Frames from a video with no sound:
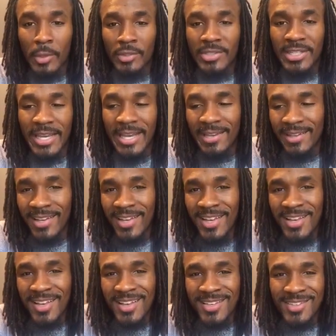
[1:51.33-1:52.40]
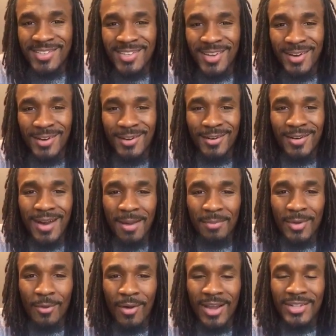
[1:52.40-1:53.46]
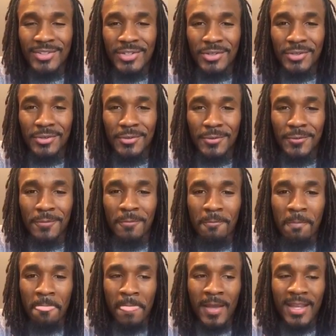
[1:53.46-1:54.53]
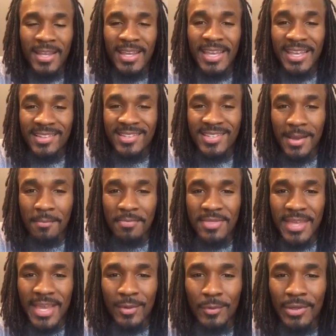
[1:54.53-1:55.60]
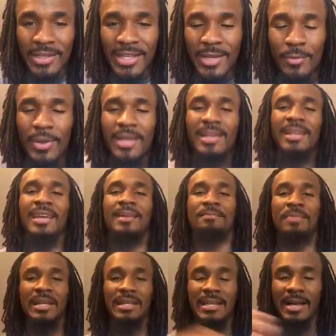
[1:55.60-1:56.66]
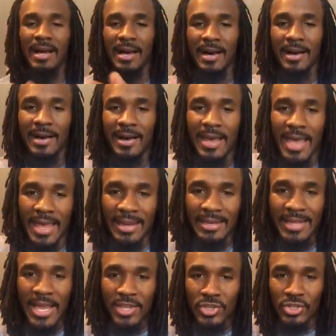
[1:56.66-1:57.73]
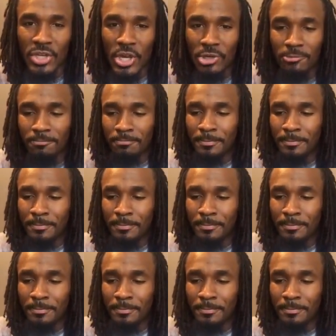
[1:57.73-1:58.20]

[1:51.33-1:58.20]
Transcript: Okay, so I'm going to hit something really quickly uh, and let you know.